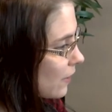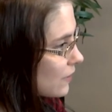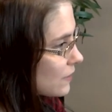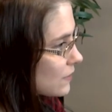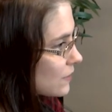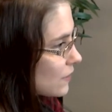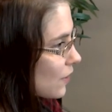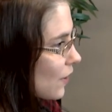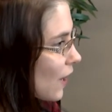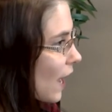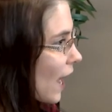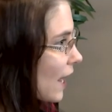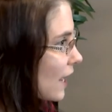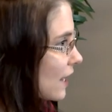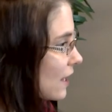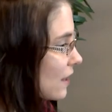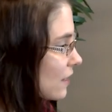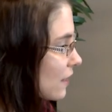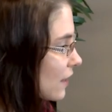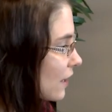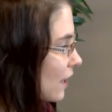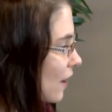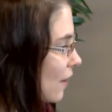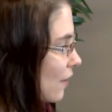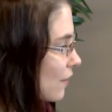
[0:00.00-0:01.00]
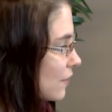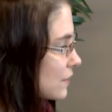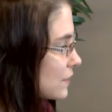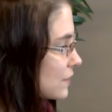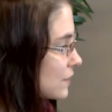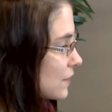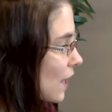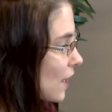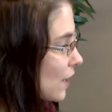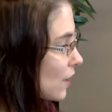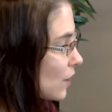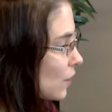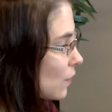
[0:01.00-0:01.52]
Is there anything else
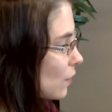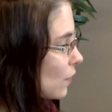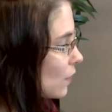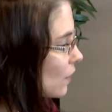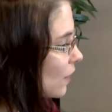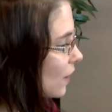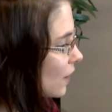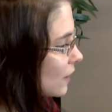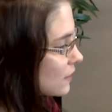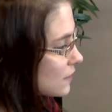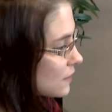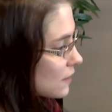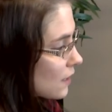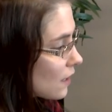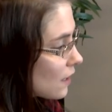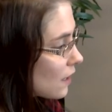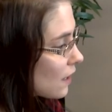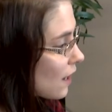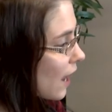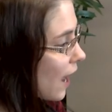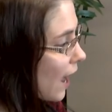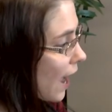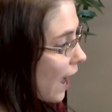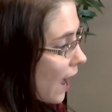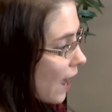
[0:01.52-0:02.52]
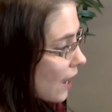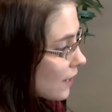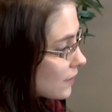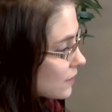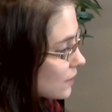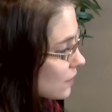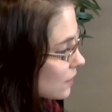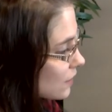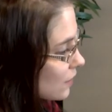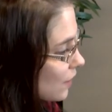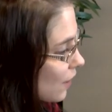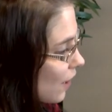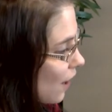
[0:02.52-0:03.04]
that you would like to add
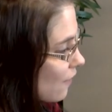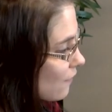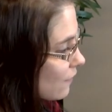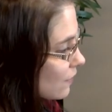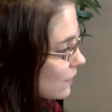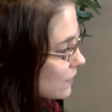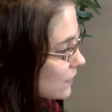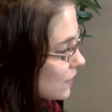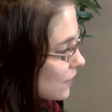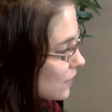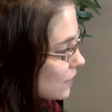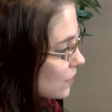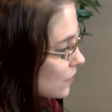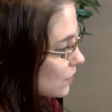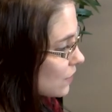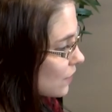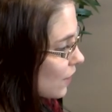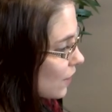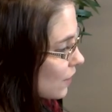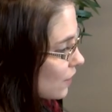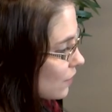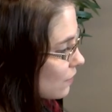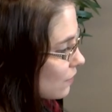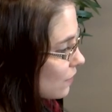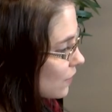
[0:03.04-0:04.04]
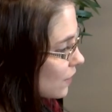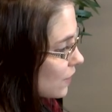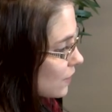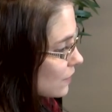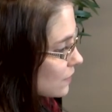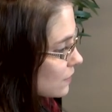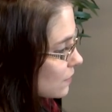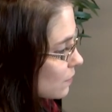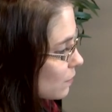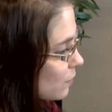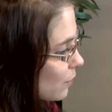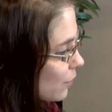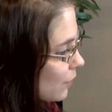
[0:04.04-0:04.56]
to the conversation that you think
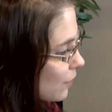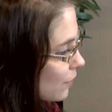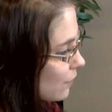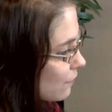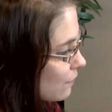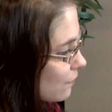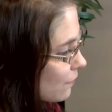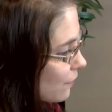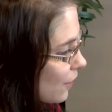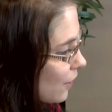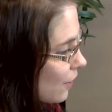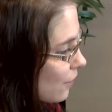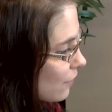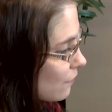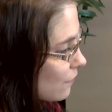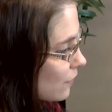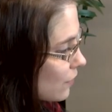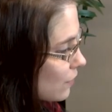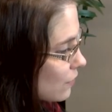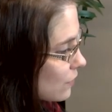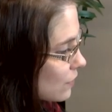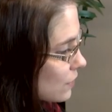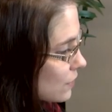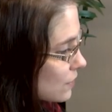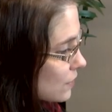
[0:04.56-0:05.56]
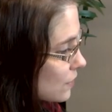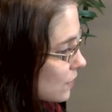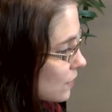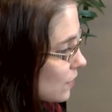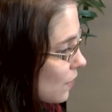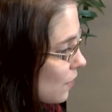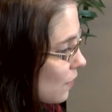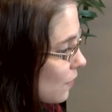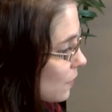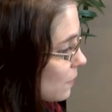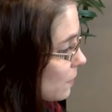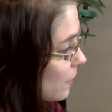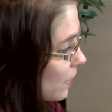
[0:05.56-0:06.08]
is important for our viewers to
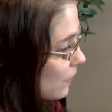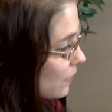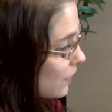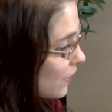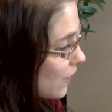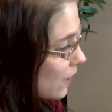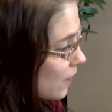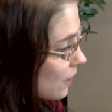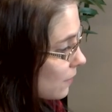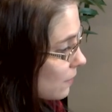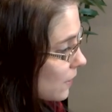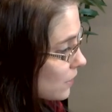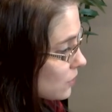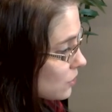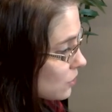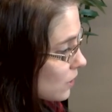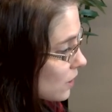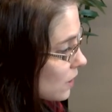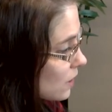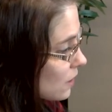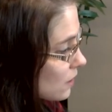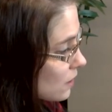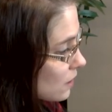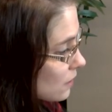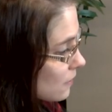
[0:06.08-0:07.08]
know about the AirMetric?